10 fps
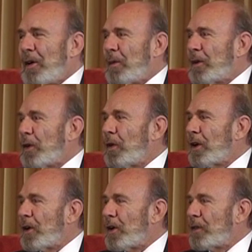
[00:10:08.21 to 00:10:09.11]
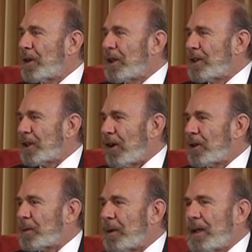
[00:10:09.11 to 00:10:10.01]
We took her over to
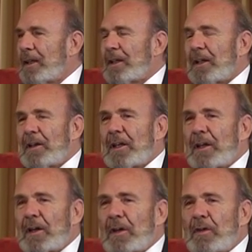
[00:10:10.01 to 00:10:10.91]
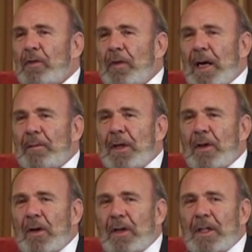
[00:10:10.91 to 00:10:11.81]
Salt Spring to a little family
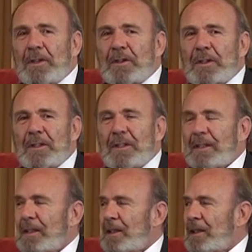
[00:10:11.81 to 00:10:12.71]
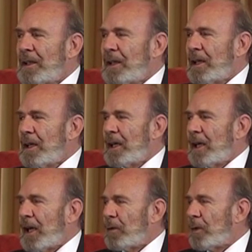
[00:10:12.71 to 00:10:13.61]
cottage.
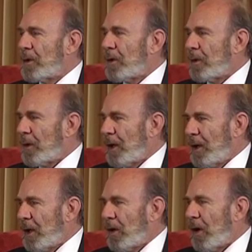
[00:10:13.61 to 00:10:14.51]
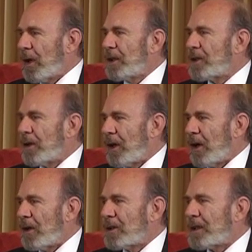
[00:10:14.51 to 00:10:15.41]
And we in the cottage, got it
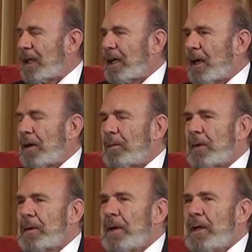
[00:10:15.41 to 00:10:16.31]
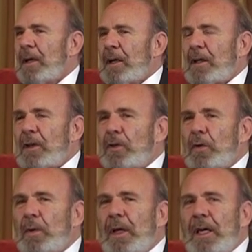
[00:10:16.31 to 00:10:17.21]
all set up. The
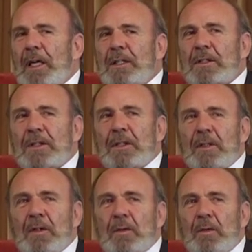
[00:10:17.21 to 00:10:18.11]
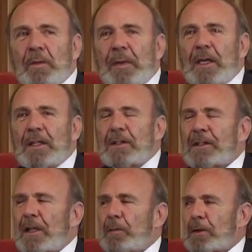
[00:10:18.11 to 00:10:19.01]
two ladies were making
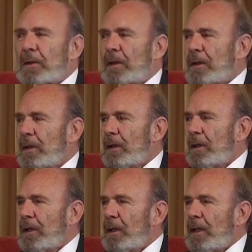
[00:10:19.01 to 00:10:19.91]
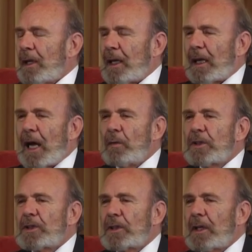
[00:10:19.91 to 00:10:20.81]
supper. And I
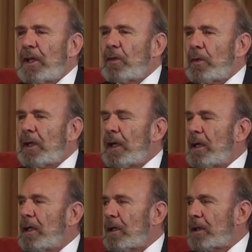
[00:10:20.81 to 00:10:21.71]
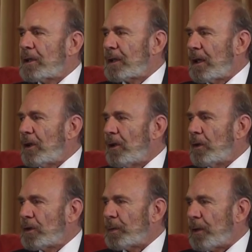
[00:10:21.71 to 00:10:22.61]
was sitting reading the Sun
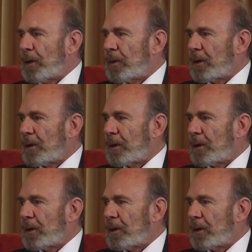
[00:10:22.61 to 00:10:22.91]
newspaper.